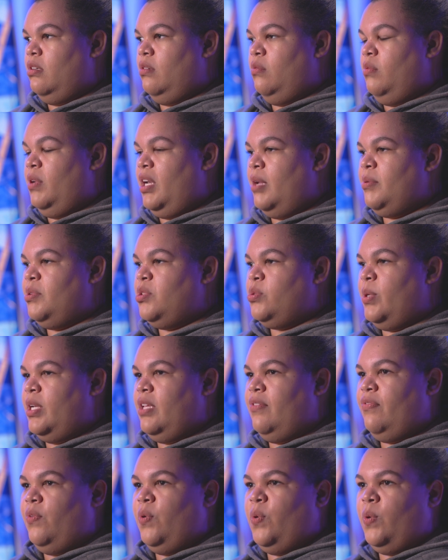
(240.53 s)
when I was
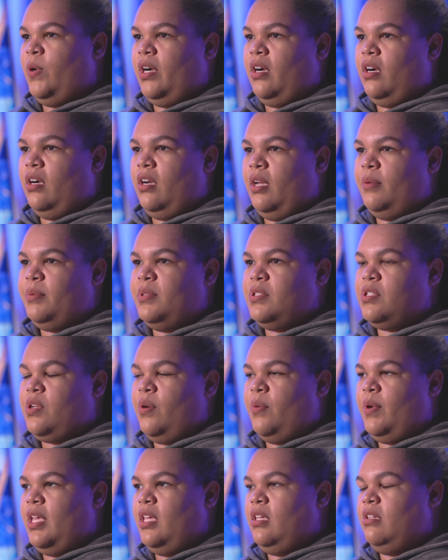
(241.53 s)
24, I was
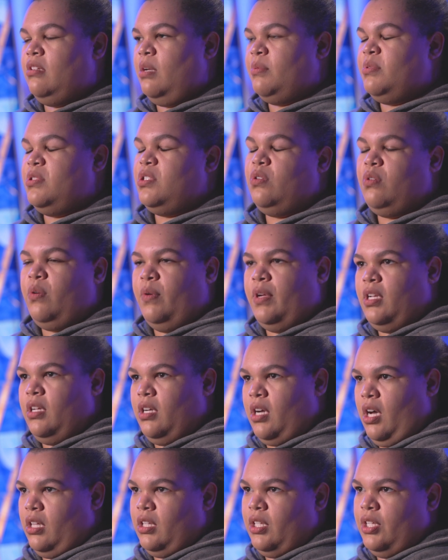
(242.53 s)
still going to
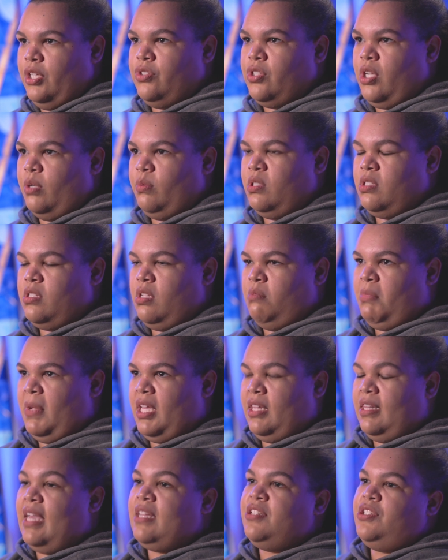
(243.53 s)
college. I was in
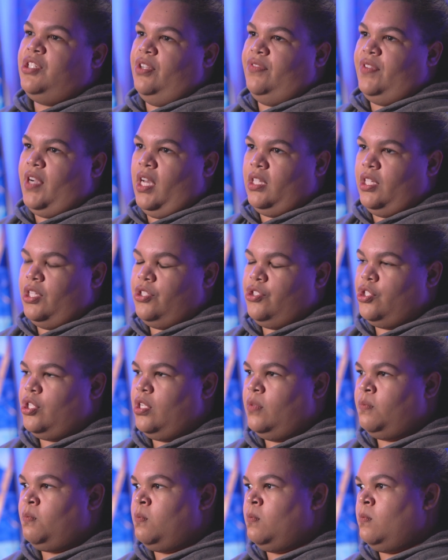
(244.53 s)
my last year of college.
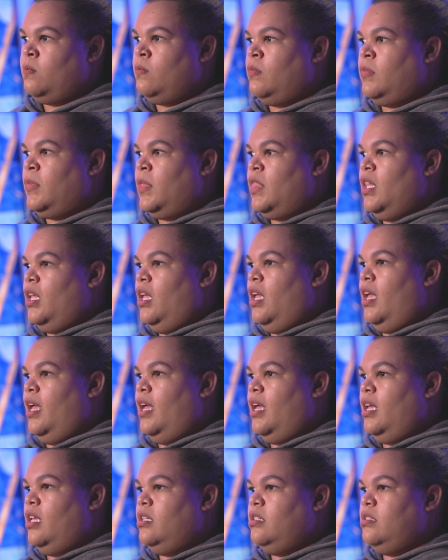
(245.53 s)

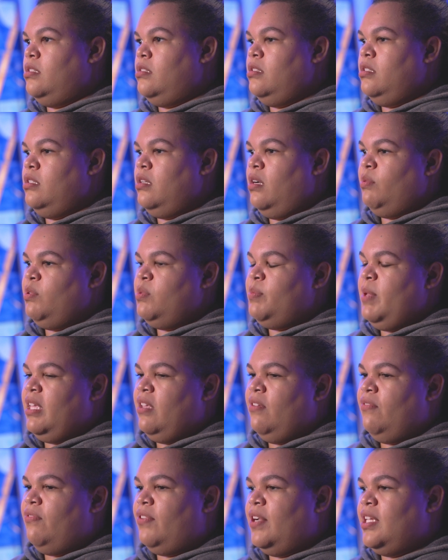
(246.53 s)
And, I was
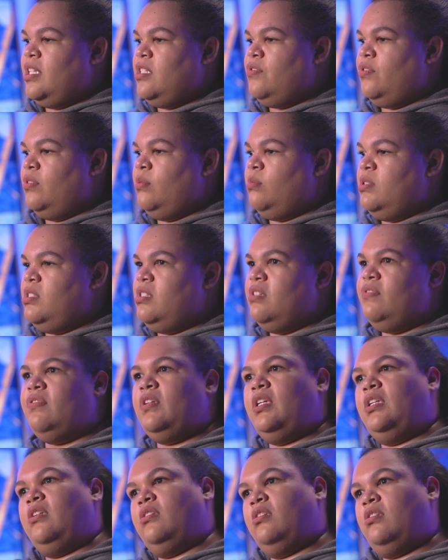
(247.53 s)
making friends from
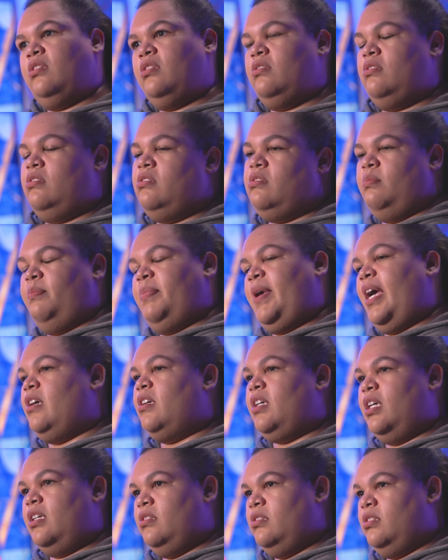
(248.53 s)
different
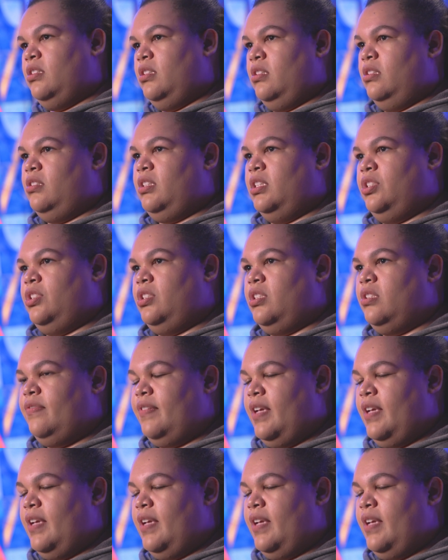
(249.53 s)
backgrounds in the Christian